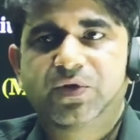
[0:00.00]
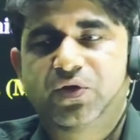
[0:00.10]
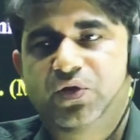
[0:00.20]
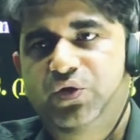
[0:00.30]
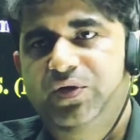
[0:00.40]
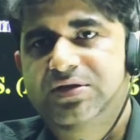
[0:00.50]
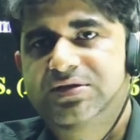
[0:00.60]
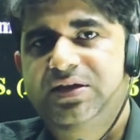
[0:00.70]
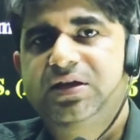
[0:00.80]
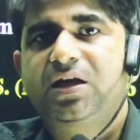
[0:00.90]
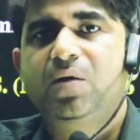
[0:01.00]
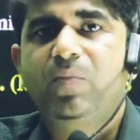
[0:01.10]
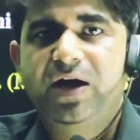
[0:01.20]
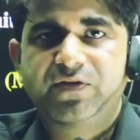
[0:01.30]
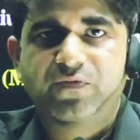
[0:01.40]
you can say in the
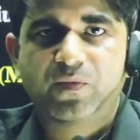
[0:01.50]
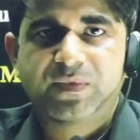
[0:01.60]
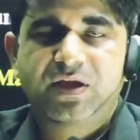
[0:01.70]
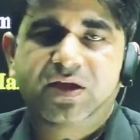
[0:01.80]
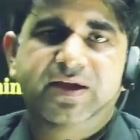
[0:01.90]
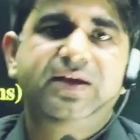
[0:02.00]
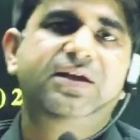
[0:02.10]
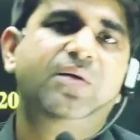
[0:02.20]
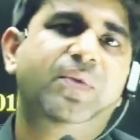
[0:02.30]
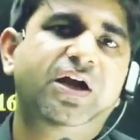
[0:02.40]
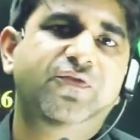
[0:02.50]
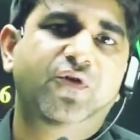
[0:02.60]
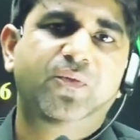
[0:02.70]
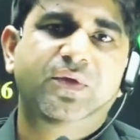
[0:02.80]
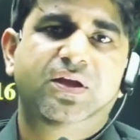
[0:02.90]
combined form. In combined
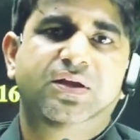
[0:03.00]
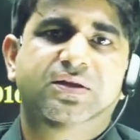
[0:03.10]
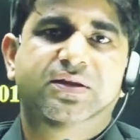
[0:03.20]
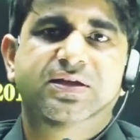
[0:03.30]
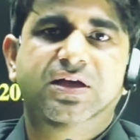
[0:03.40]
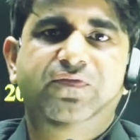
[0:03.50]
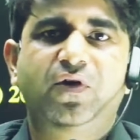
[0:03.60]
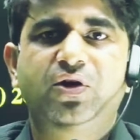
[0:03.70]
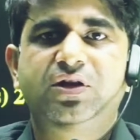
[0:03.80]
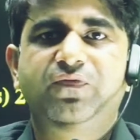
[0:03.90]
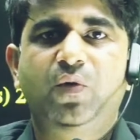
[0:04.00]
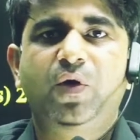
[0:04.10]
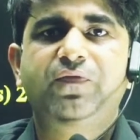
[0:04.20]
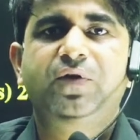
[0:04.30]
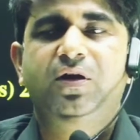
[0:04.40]
form, they are found in the form
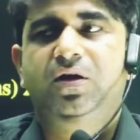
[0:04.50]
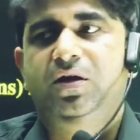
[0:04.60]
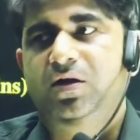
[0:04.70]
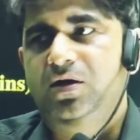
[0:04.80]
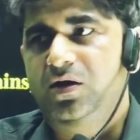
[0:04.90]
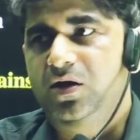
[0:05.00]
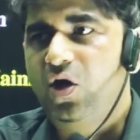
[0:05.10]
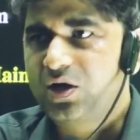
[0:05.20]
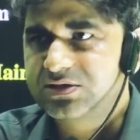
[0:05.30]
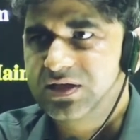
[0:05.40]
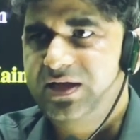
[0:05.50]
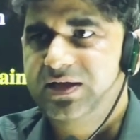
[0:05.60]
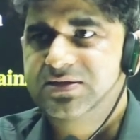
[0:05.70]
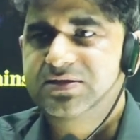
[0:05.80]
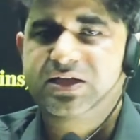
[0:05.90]
of
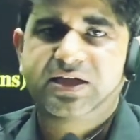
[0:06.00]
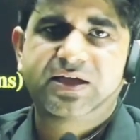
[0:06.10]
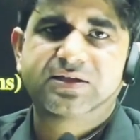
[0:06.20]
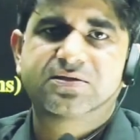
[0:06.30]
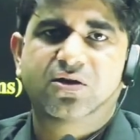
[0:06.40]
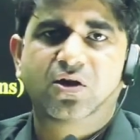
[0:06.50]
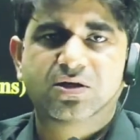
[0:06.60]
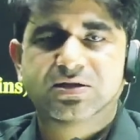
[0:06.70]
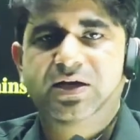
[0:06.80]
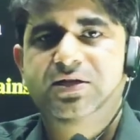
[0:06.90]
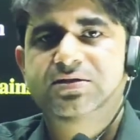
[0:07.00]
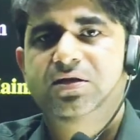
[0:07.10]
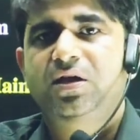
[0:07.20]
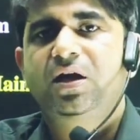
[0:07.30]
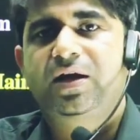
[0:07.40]
oxides, silicates, oxides,
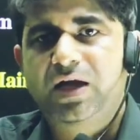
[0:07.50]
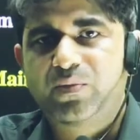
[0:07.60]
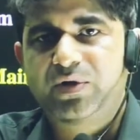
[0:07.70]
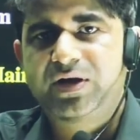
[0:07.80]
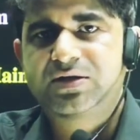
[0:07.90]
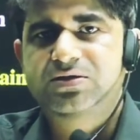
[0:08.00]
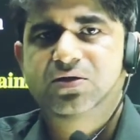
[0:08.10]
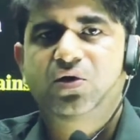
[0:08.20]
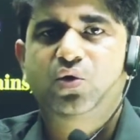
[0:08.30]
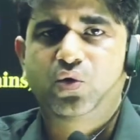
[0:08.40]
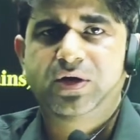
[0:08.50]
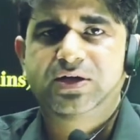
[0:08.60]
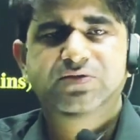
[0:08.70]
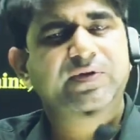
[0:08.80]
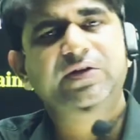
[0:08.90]
carbonates,
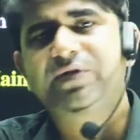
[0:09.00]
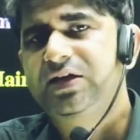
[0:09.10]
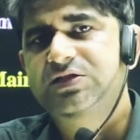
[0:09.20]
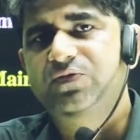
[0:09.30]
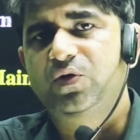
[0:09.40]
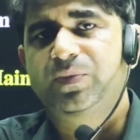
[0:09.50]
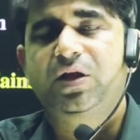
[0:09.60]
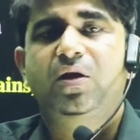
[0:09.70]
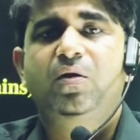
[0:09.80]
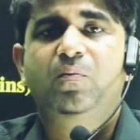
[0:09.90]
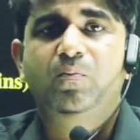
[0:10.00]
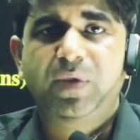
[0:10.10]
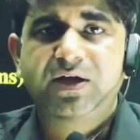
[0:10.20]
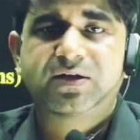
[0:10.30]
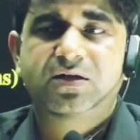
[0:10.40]
chlorates, in various form.
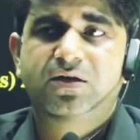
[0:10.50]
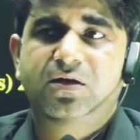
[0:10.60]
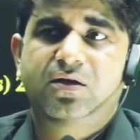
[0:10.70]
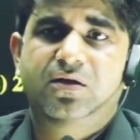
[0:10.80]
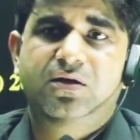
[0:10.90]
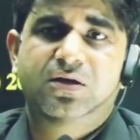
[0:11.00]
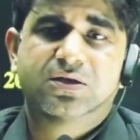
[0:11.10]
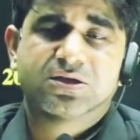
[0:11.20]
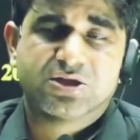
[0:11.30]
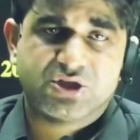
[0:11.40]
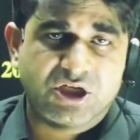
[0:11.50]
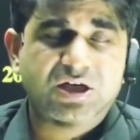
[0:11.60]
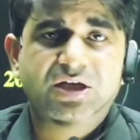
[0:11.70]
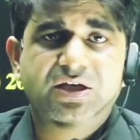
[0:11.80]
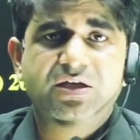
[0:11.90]
But
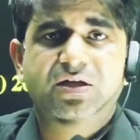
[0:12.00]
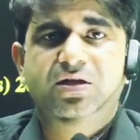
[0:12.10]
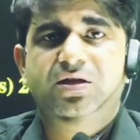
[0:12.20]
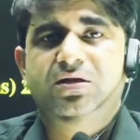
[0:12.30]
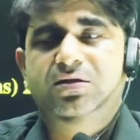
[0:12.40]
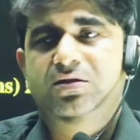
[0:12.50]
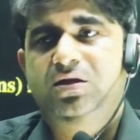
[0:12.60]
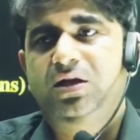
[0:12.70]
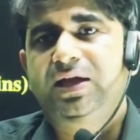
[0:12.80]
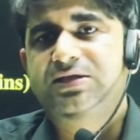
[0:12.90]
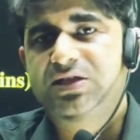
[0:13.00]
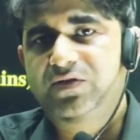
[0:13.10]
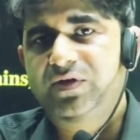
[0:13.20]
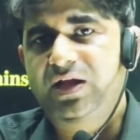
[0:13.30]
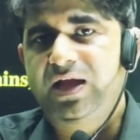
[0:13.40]
generally, the like
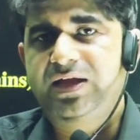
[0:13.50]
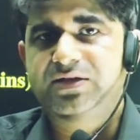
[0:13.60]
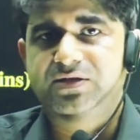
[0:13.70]
silver and